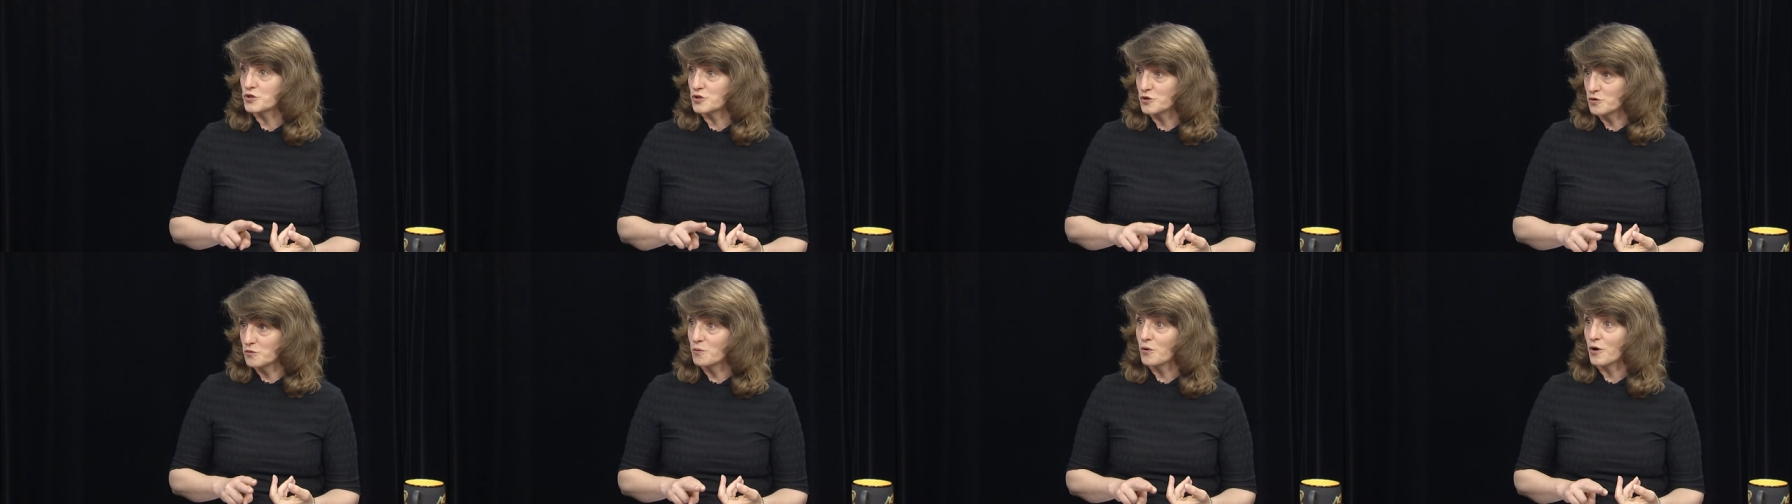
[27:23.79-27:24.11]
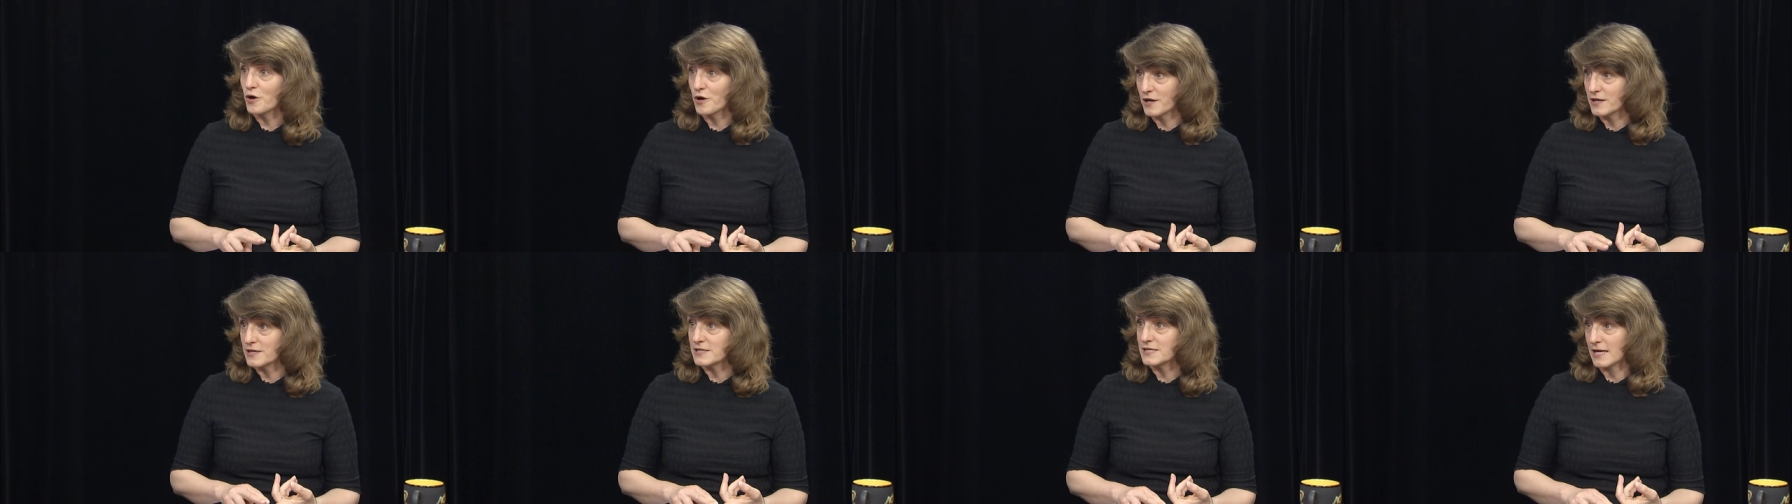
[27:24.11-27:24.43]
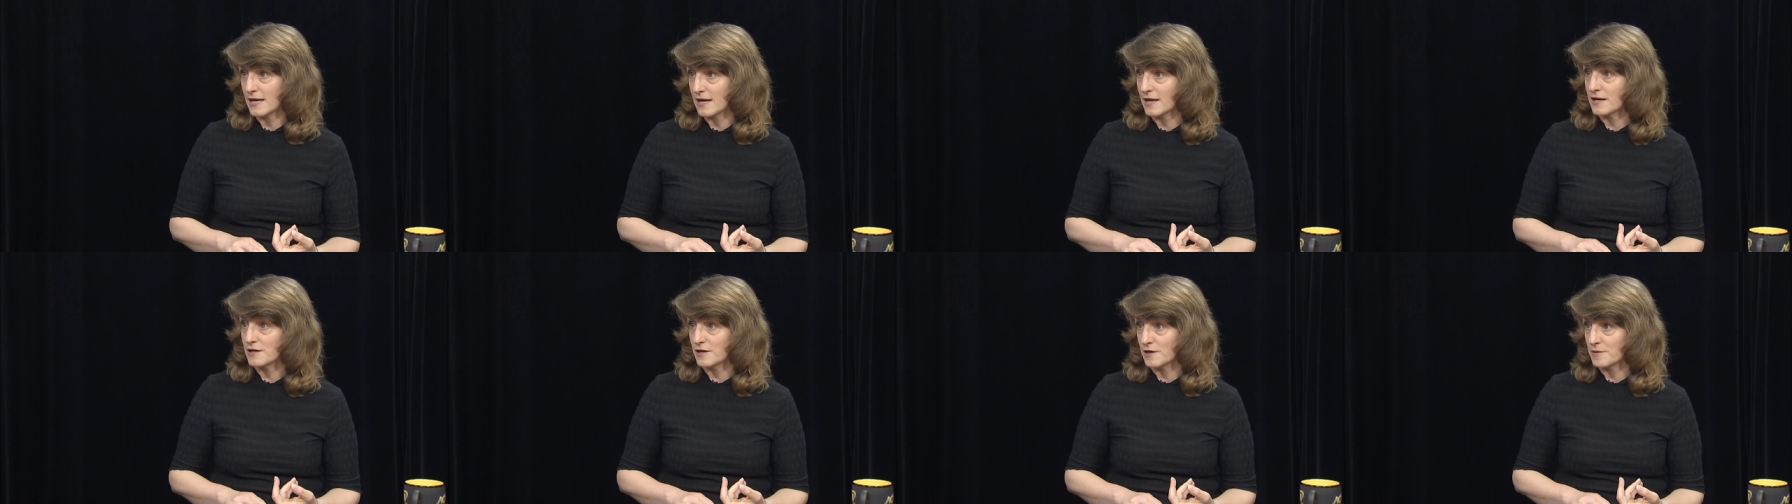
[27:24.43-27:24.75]
two work in
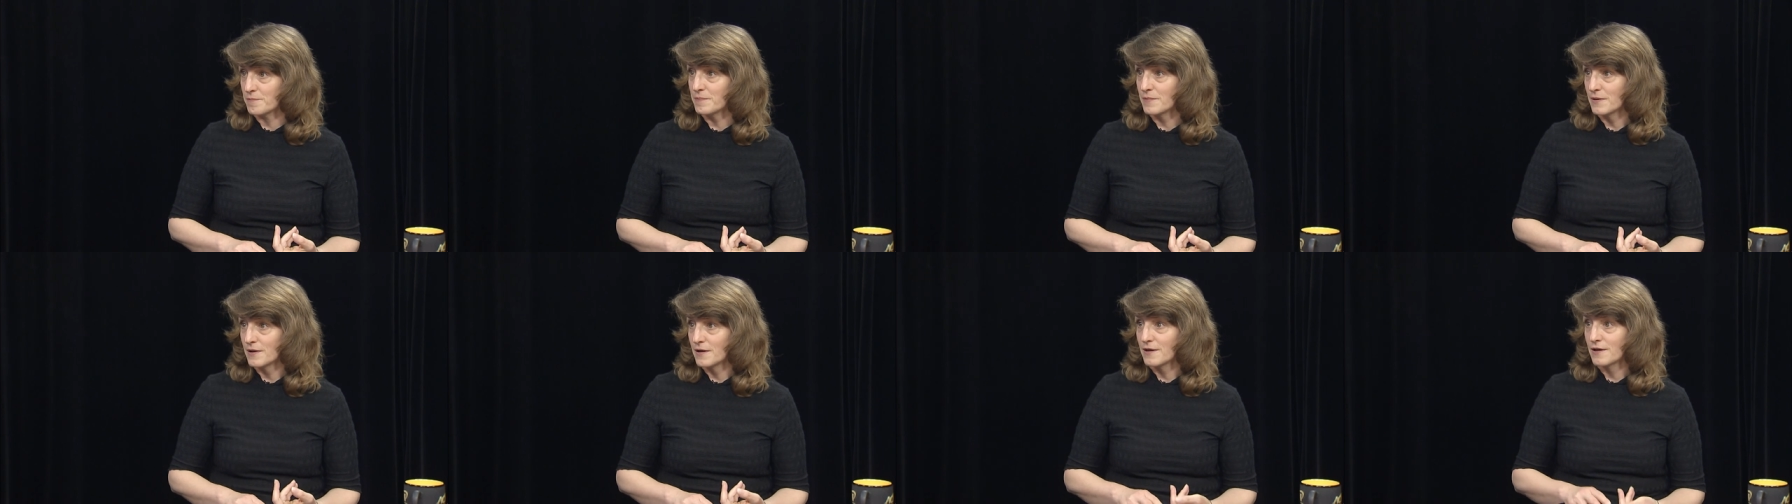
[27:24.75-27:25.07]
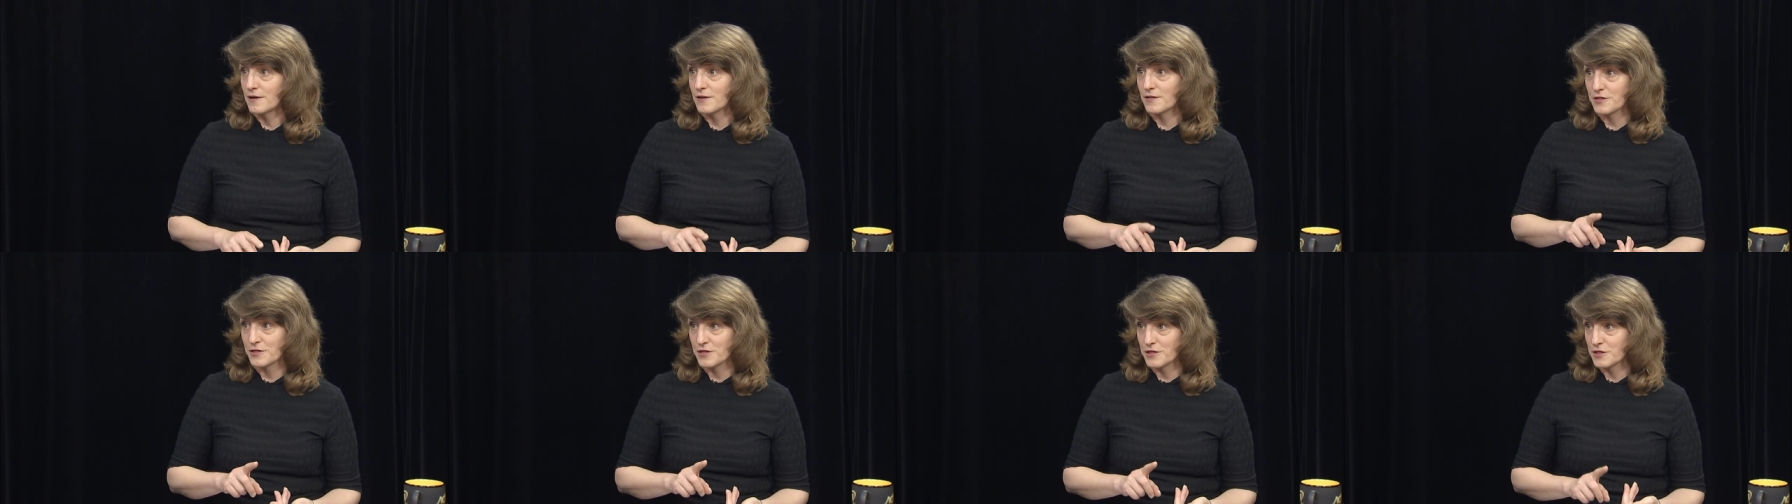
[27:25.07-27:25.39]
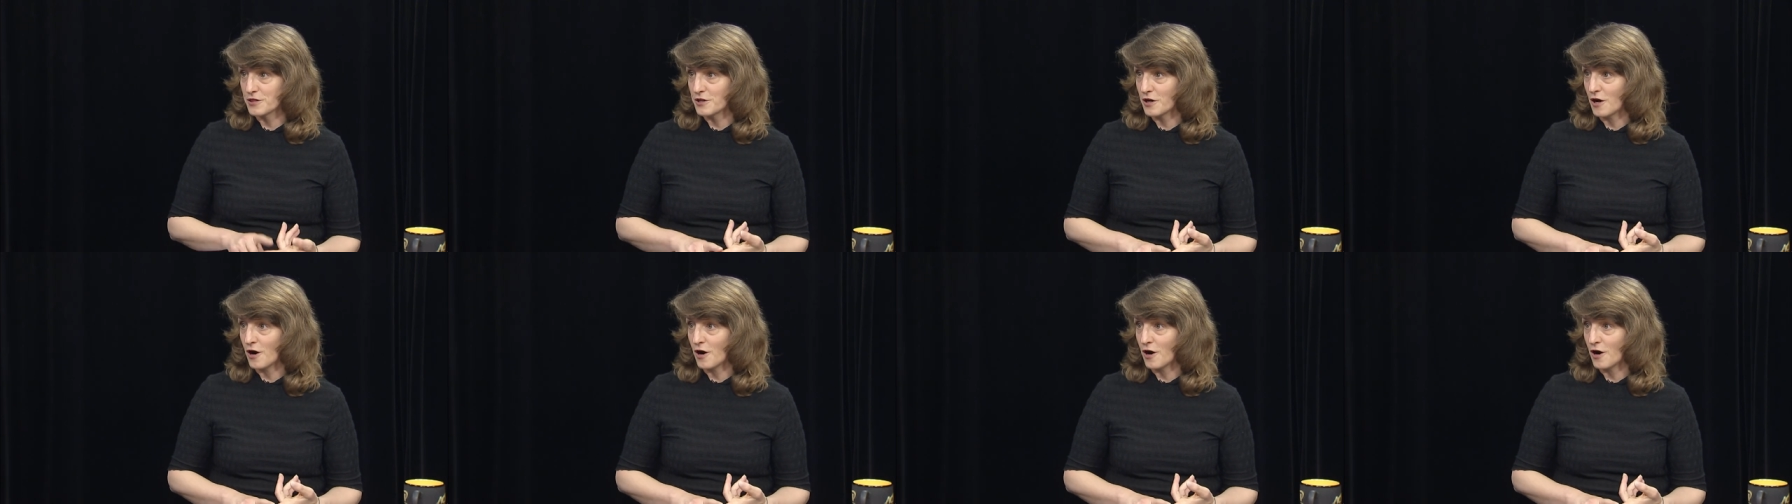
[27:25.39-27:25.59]
tandem mm-hmm.